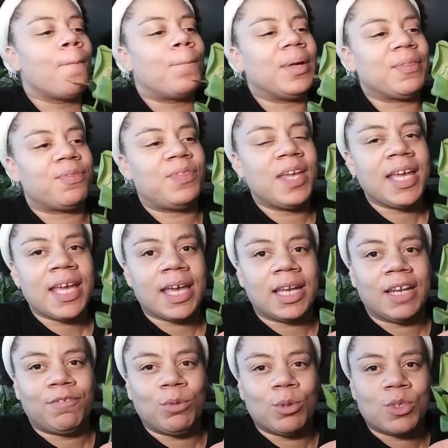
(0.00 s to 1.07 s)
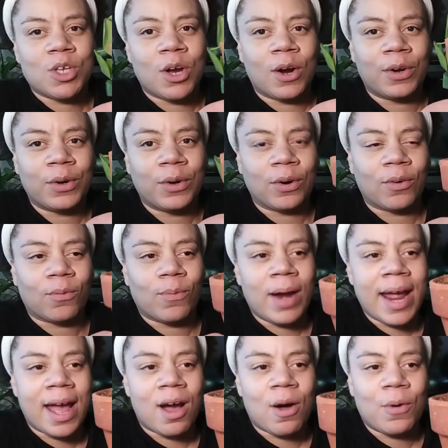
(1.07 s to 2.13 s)
But then, if you turn her
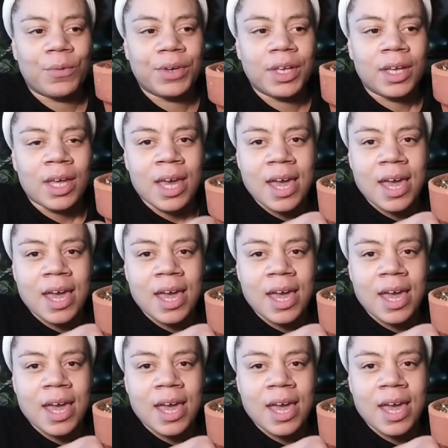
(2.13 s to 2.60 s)
around,